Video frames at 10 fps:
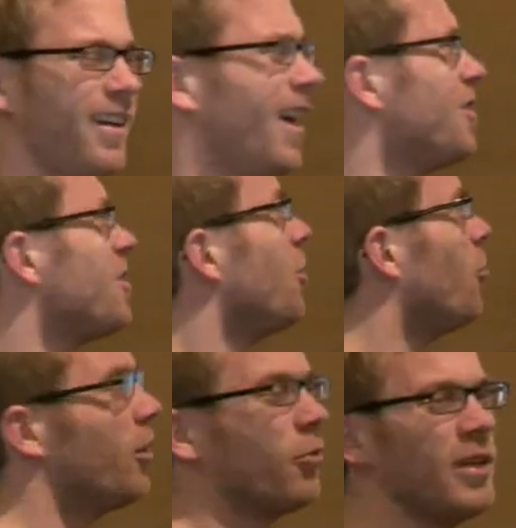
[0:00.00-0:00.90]
I just don't
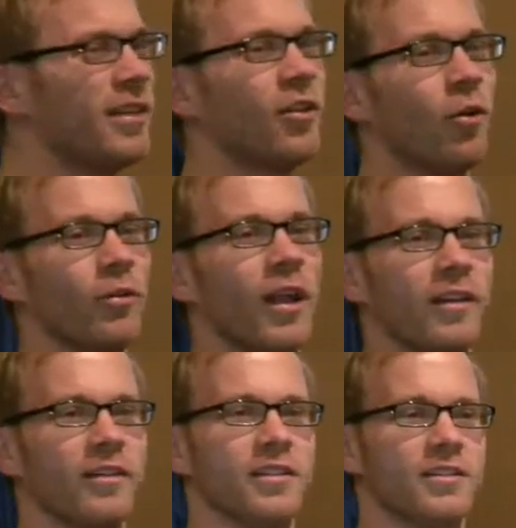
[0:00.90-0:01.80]
want to read code like
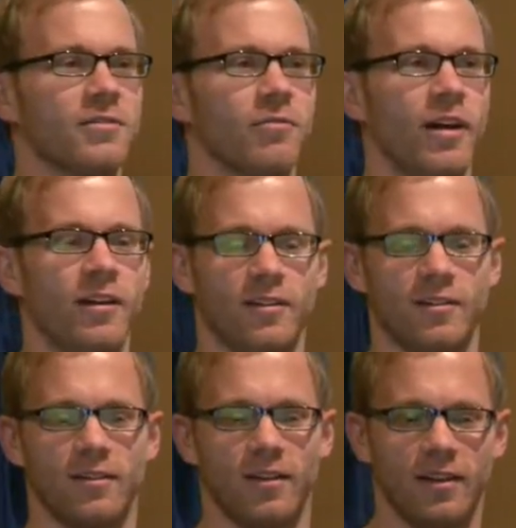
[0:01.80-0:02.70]
this, right?
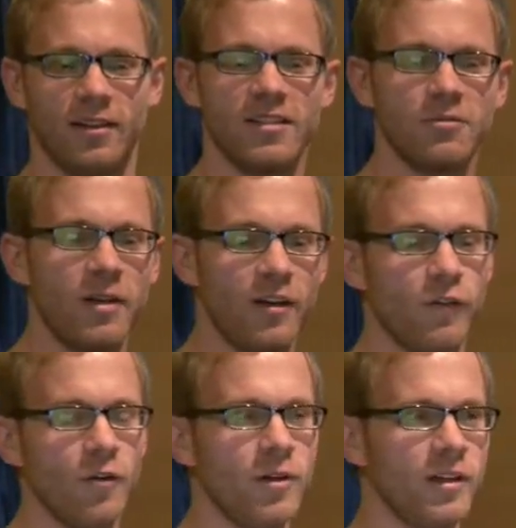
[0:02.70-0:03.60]
It doesn't read
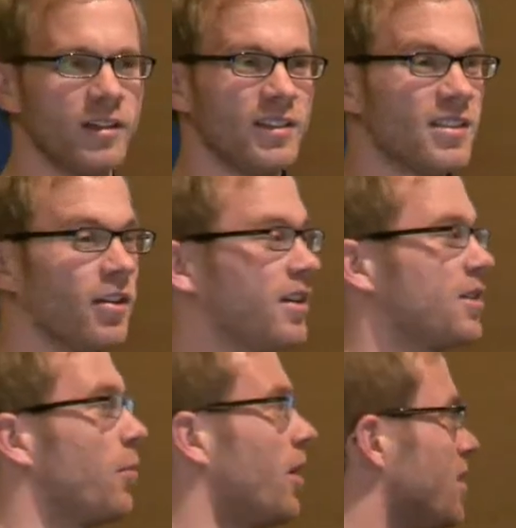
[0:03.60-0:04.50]
fluent, it's not
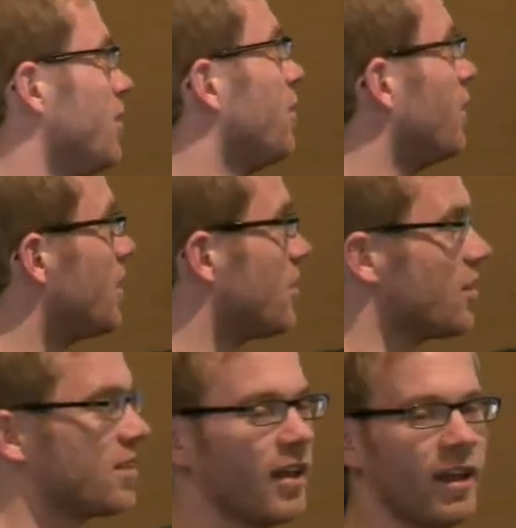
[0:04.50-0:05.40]
expressive, it's
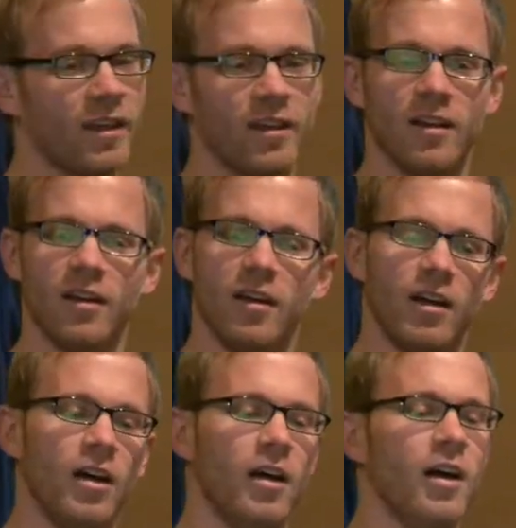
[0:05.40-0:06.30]
just like,
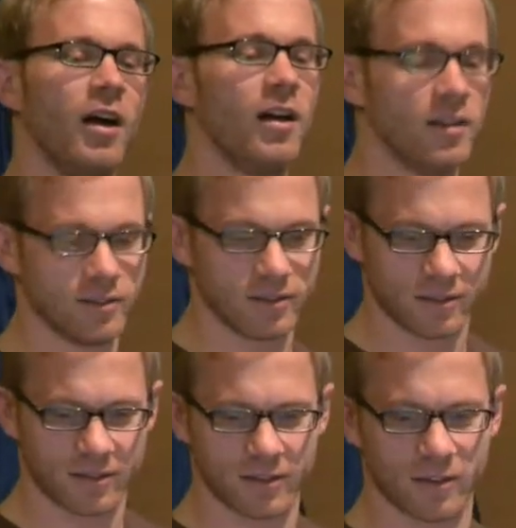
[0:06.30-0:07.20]

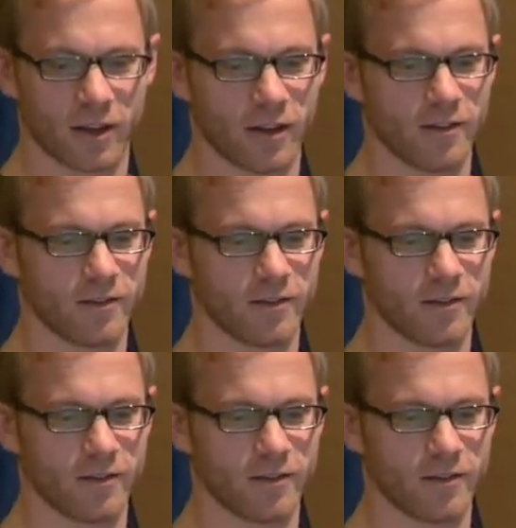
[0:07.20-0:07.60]
okay.